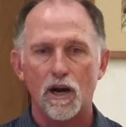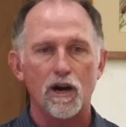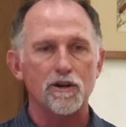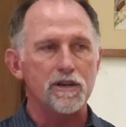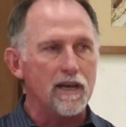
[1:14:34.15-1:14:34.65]

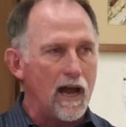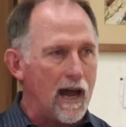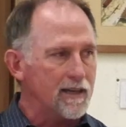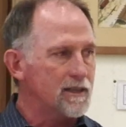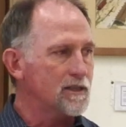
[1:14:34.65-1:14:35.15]
are
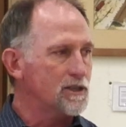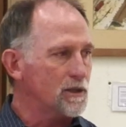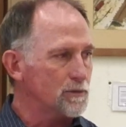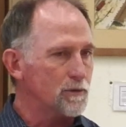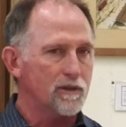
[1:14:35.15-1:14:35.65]
not
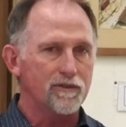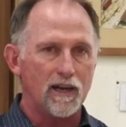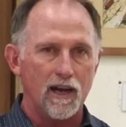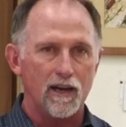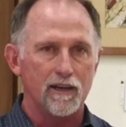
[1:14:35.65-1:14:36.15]
children of
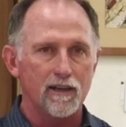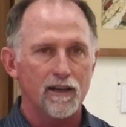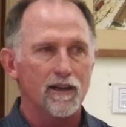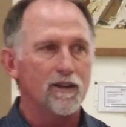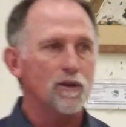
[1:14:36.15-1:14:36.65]
God.
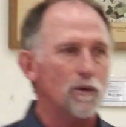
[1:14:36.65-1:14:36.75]
The